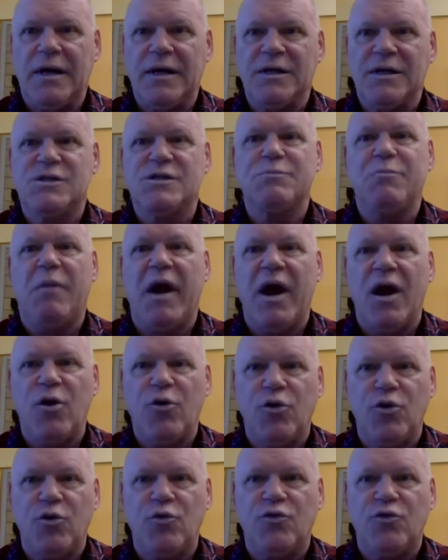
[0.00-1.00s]

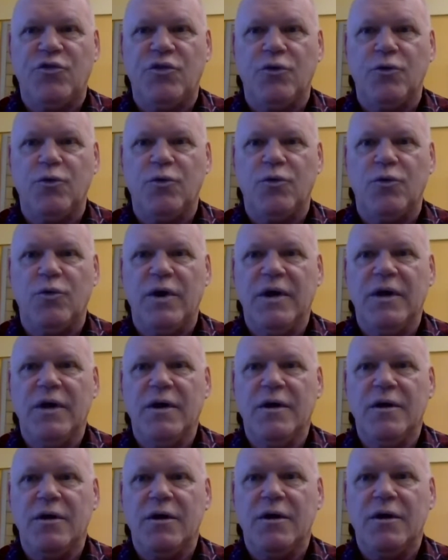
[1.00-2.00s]
inspire you to
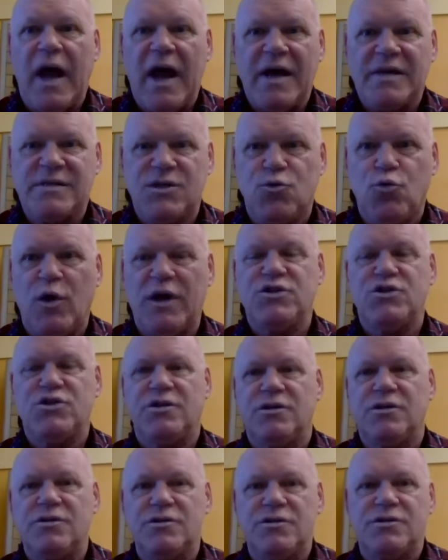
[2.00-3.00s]
ask
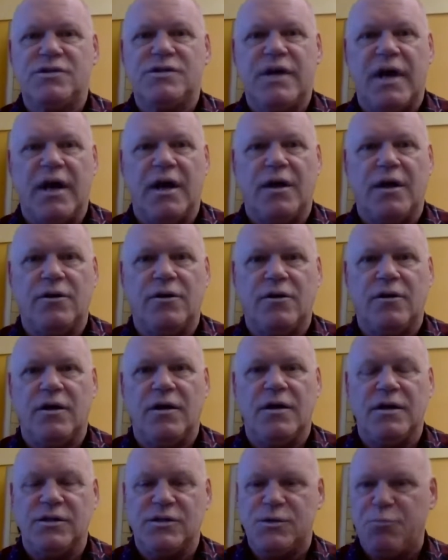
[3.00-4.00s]
questions
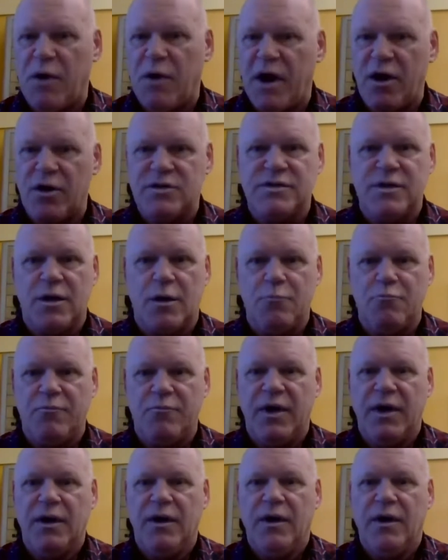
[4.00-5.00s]
and inspire
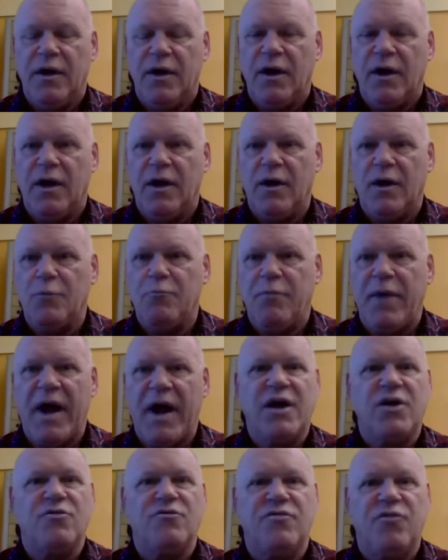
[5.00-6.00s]
some
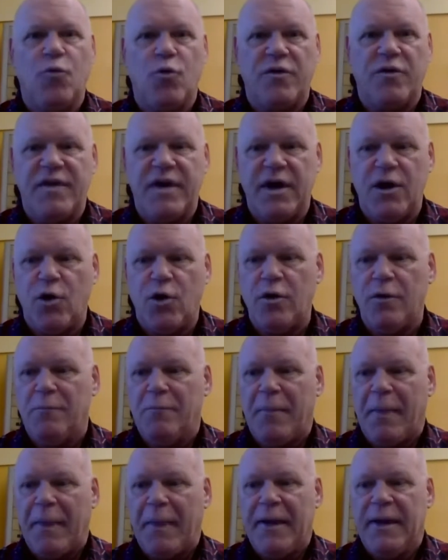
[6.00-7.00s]
back and forth here.